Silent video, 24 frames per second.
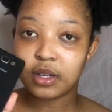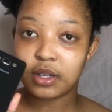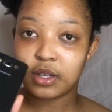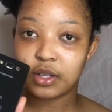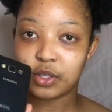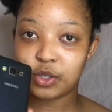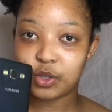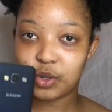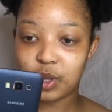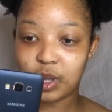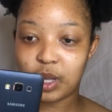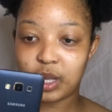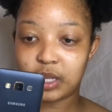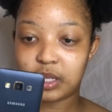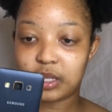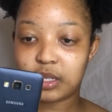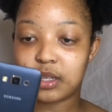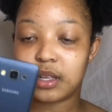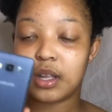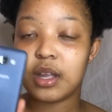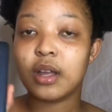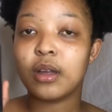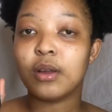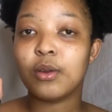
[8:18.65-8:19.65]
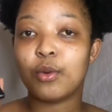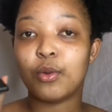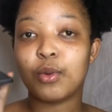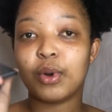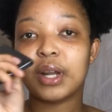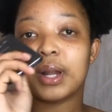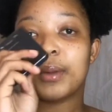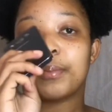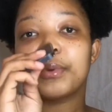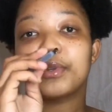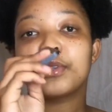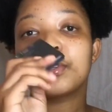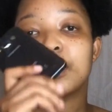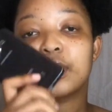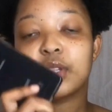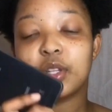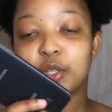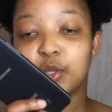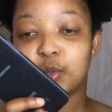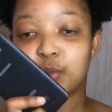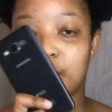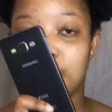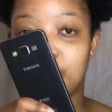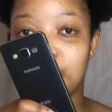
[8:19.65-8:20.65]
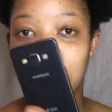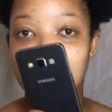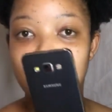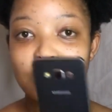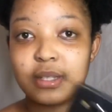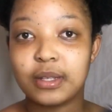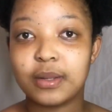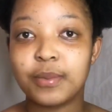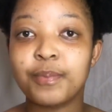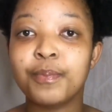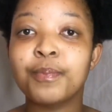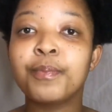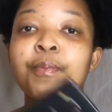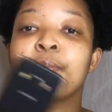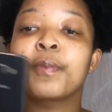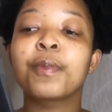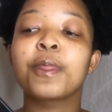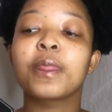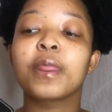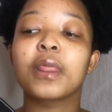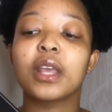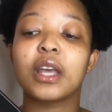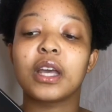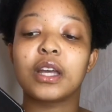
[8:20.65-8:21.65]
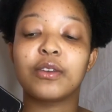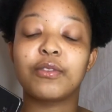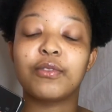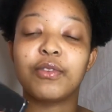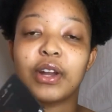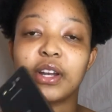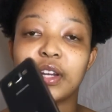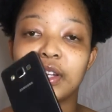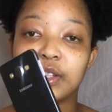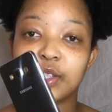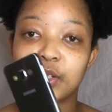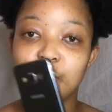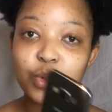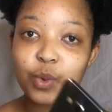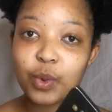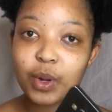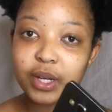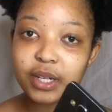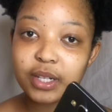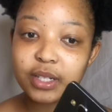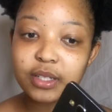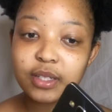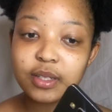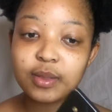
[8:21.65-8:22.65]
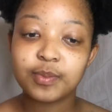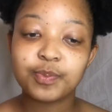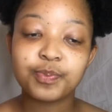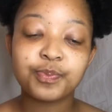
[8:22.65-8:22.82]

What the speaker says: So yes, what happened to this one was it fell in the toilet.